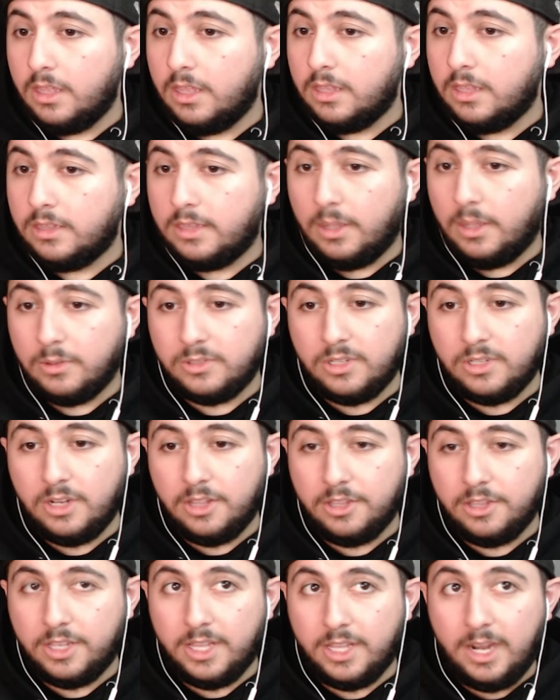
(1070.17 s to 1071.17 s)
That was
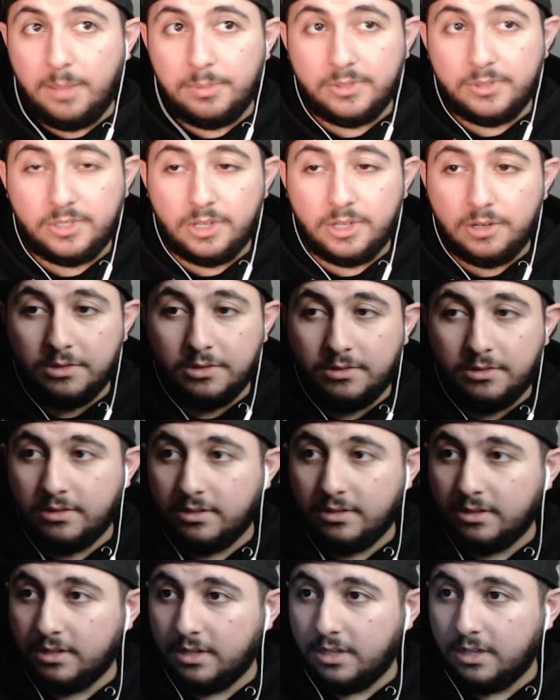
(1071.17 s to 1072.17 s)
another good episode.
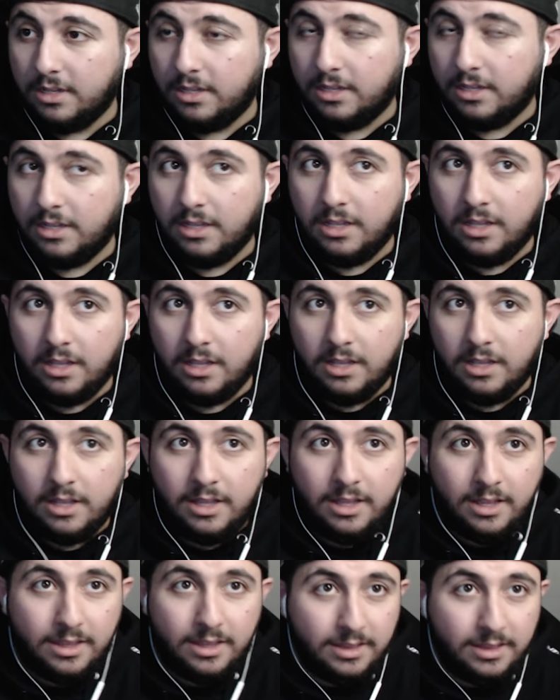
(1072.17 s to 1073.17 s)

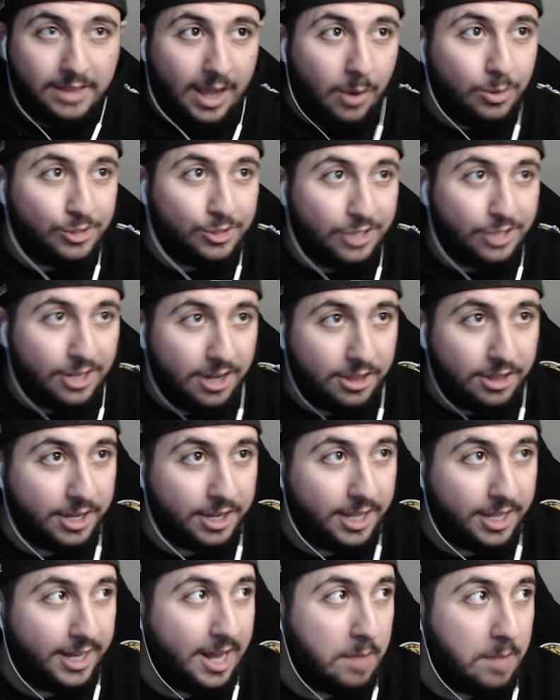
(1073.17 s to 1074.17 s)
That was another
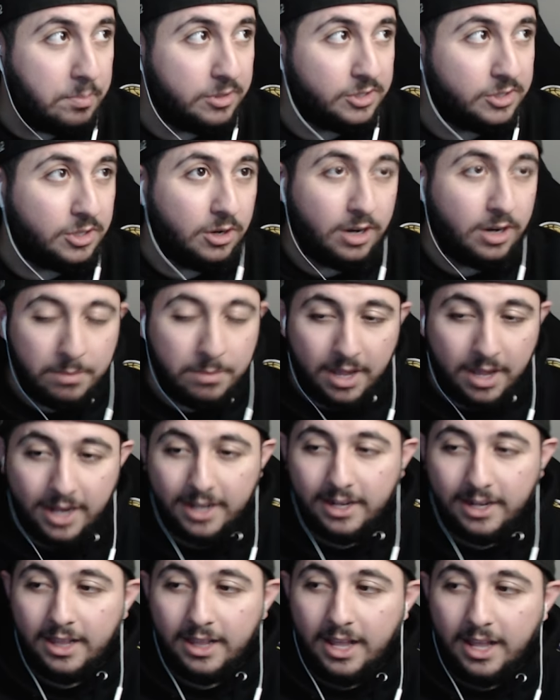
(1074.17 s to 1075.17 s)
good episode. I'm not
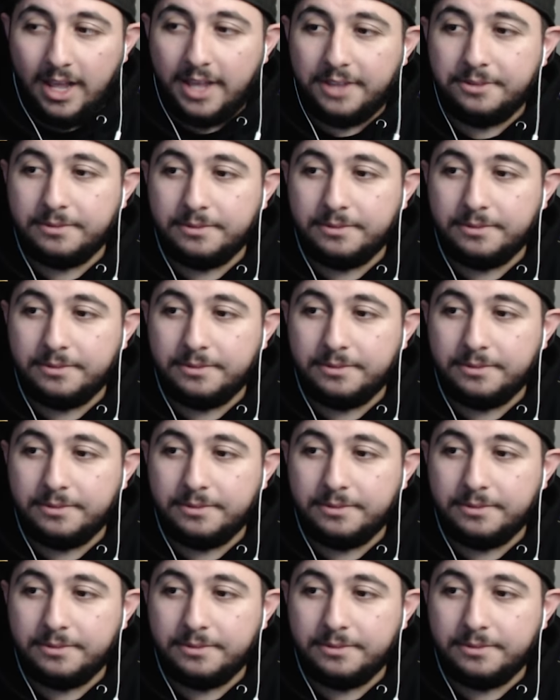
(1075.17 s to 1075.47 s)
going to lie.